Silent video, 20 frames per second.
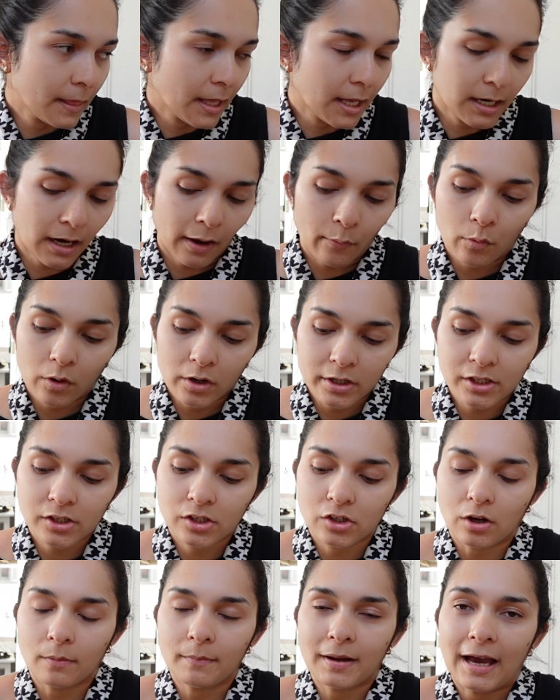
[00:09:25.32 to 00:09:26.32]
And I want to
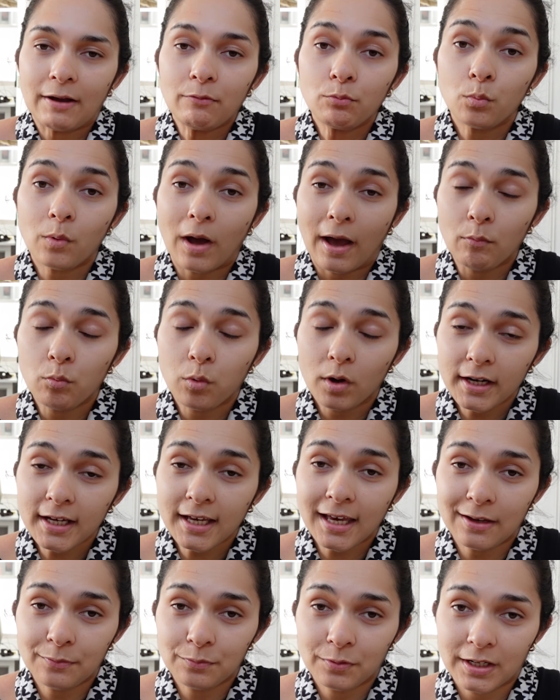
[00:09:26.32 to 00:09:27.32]
stop. I, I want to
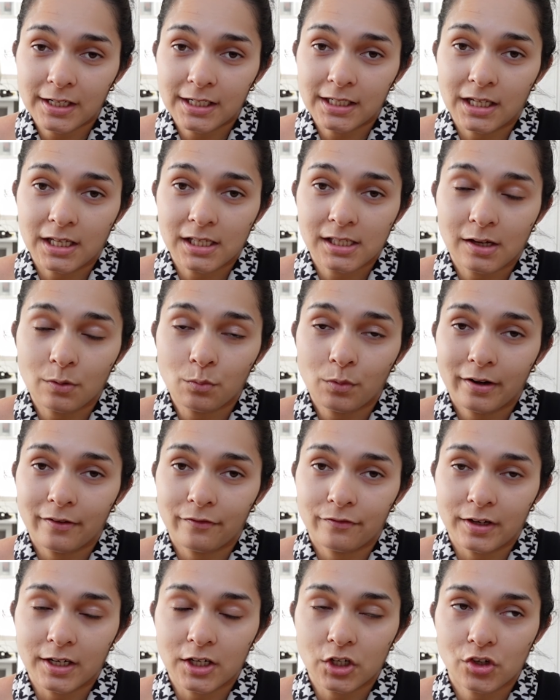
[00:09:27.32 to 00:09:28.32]
keep reading this. I want to
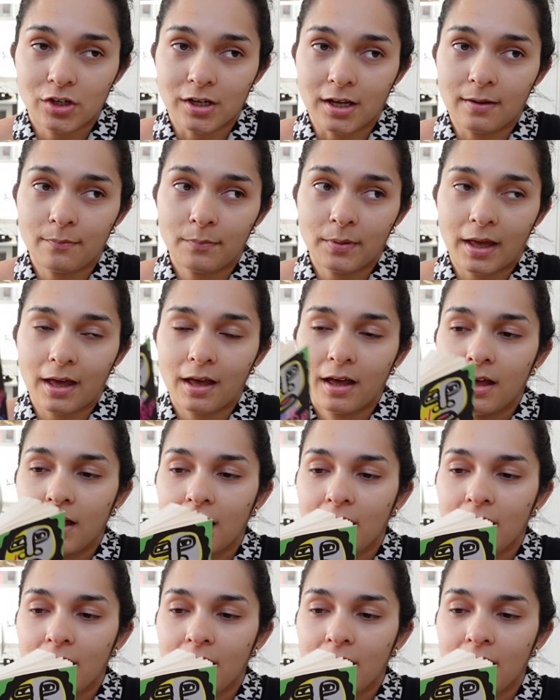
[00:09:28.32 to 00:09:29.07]
finish it, but